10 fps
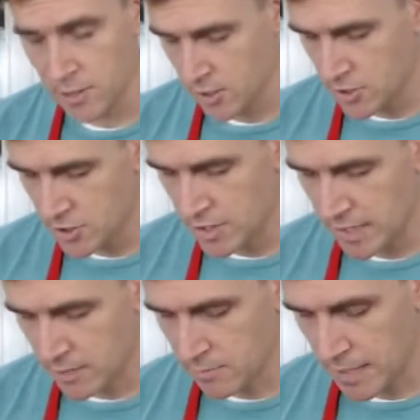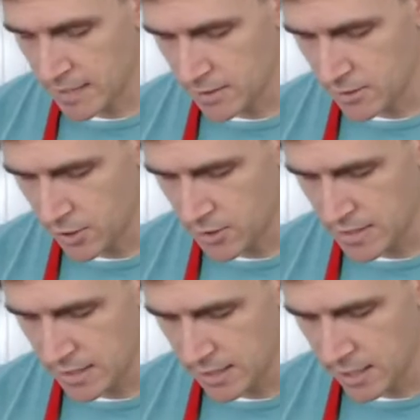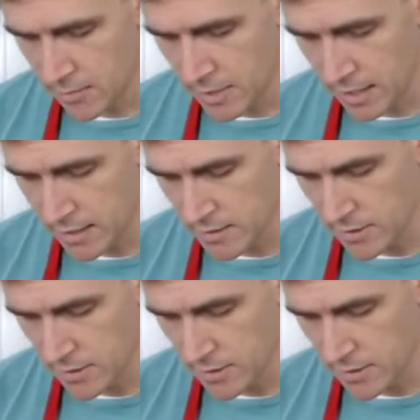just to get them nice and toasty and caramelized.